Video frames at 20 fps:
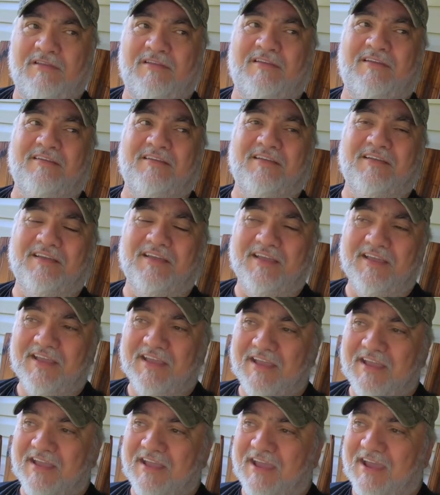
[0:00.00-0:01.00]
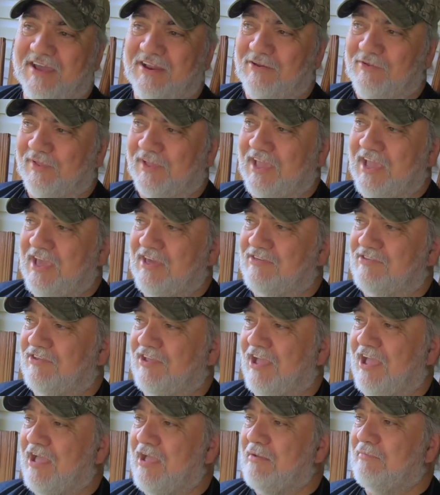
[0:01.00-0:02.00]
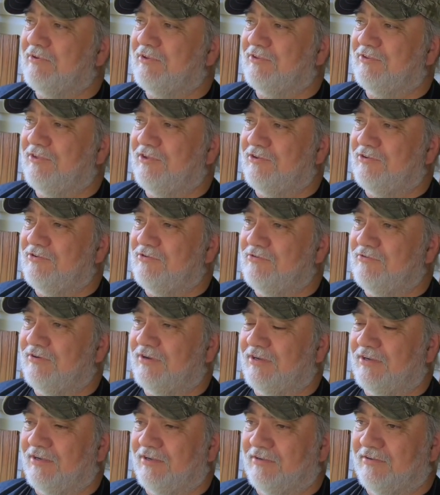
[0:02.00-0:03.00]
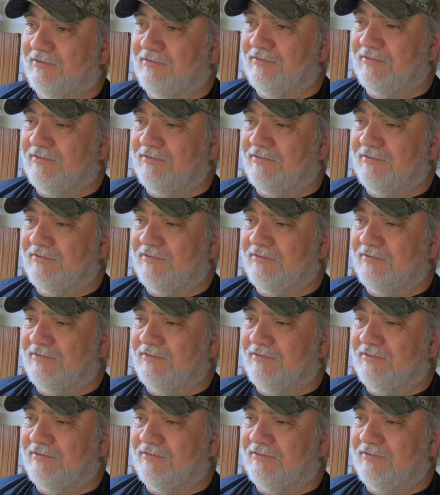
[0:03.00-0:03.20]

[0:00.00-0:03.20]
I don't think he has time to do uh,